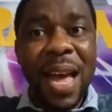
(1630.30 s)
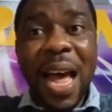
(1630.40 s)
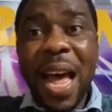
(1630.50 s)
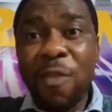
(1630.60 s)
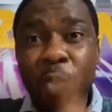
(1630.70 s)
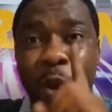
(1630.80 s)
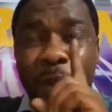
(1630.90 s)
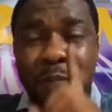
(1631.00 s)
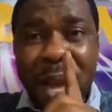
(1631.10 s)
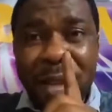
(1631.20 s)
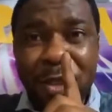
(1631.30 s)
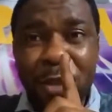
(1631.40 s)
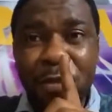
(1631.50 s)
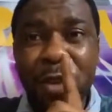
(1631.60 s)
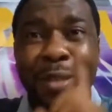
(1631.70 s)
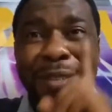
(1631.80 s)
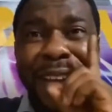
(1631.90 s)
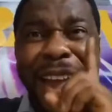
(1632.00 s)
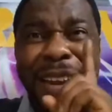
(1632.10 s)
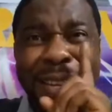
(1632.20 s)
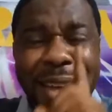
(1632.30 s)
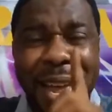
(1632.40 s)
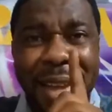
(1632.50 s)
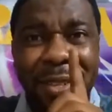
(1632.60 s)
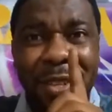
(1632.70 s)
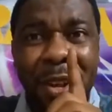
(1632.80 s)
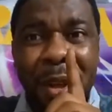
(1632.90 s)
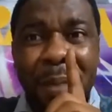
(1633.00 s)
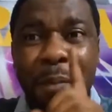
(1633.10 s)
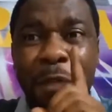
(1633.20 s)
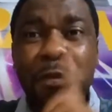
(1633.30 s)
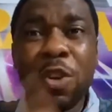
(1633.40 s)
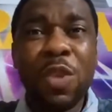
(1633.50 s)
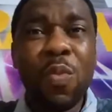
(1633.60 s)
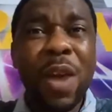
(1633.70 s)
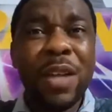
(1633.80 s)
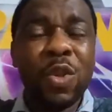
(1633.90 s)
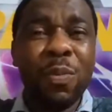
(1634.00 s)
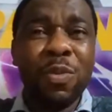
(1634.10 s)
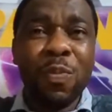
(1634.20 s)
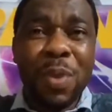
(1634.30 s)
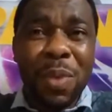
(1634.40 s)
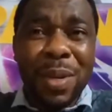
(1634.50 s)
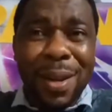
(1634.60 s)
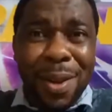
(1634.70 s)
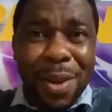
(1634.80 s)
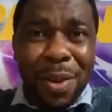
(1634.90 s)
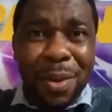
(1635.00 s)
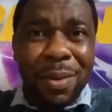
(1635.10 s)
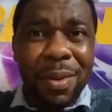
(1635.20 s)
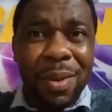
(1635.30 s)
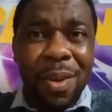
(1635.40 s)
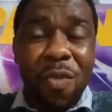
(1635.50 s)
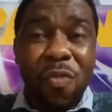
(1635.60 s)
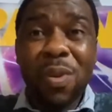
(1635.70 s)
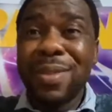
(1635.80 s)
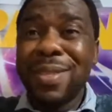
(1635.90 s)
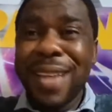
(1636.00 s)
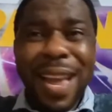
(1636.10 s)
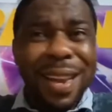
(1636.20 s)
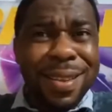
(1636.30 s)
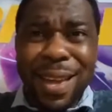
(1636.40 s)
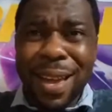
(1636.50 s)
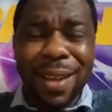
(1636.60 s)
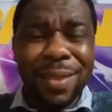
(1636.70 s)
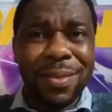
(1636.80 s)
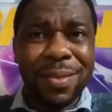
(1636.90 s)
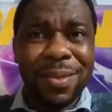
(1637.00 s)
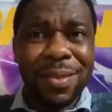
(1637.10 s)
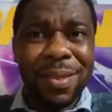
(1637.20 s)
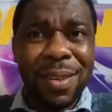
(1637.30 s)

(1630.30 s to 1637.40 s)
I have one pastor for ten years before he went home to be with the Lord. For ten years.